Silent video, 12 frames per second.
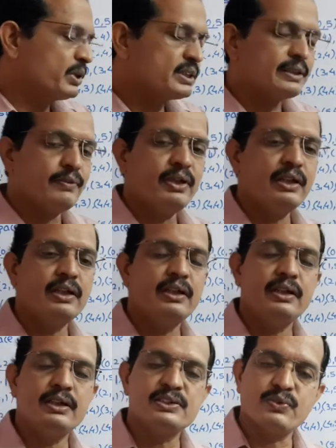17
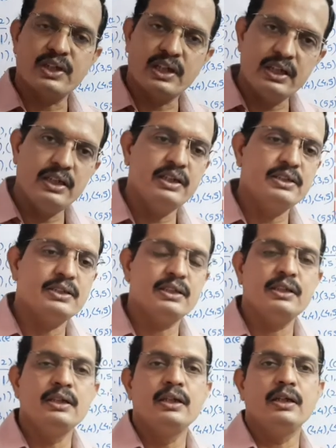is very easy.